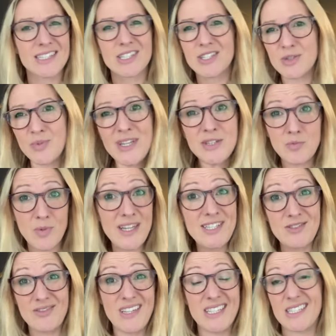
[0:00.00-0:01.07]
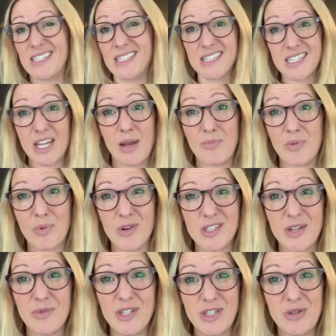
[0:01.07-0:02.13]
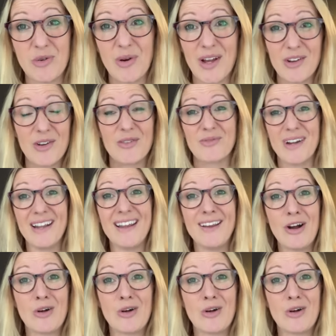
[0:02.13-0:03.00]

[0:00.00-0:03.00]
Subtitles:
Because we this is the type of project we do quite a lot, really.